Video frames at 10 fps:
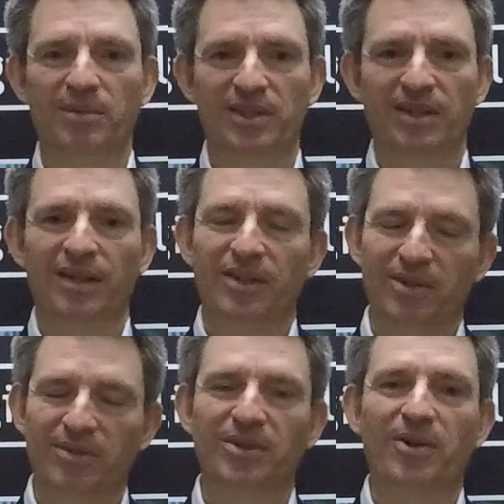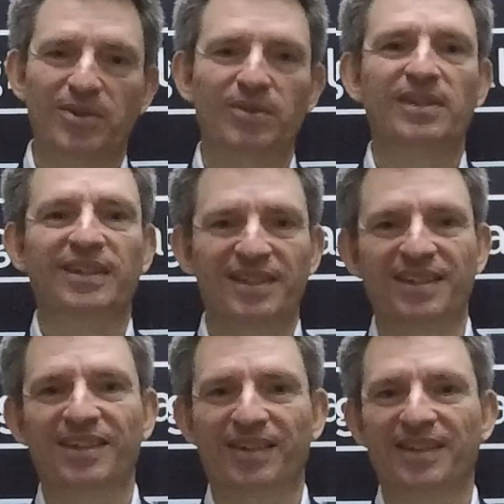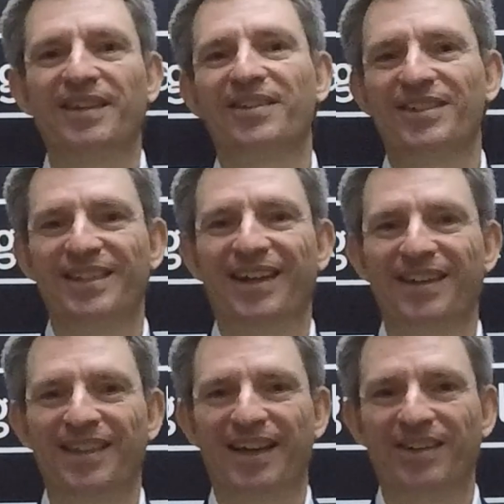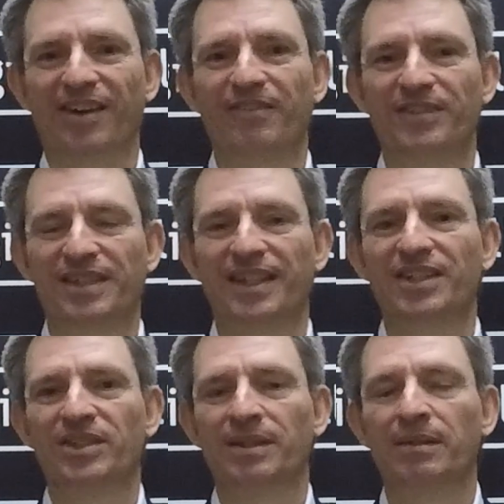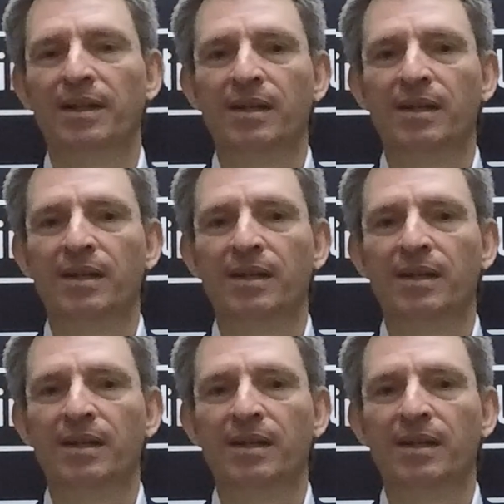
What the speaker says: because who knows who's listening on the other side of that conversation.